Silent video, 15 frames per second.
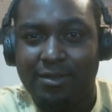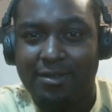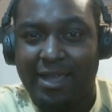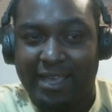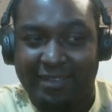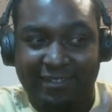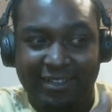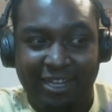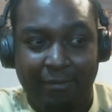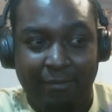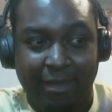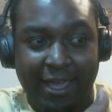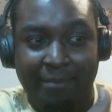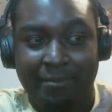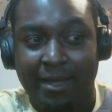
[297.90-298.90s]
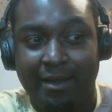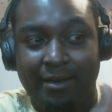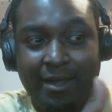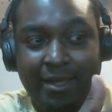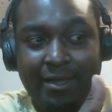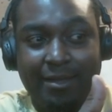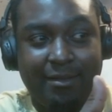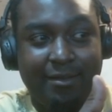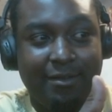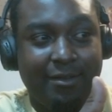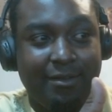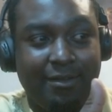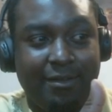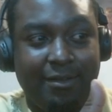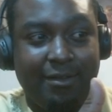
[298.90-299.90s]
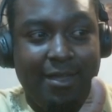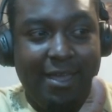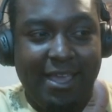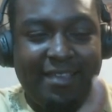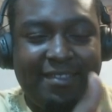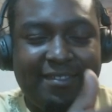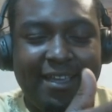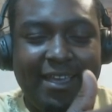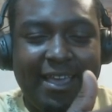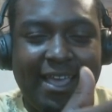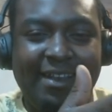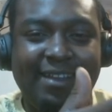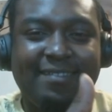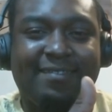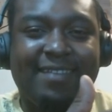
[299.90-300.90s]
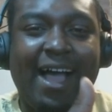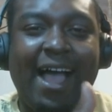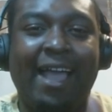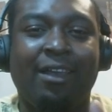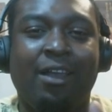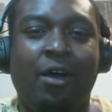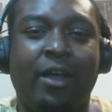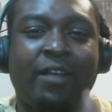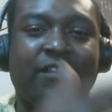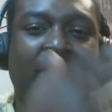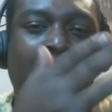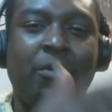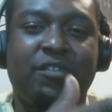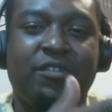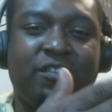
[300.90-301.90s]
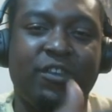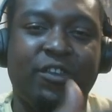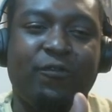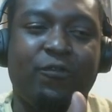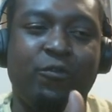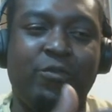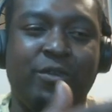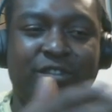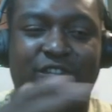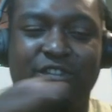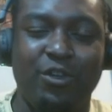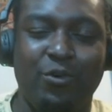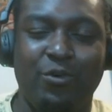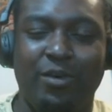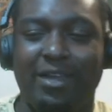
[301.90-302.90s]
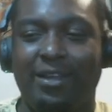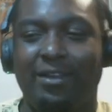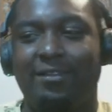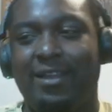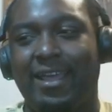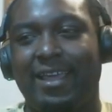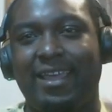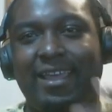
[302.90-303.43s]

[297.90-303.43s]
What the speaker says: Like, he's telling him, hey, man, like, He's in his dialogue, it's almost as if you can still get like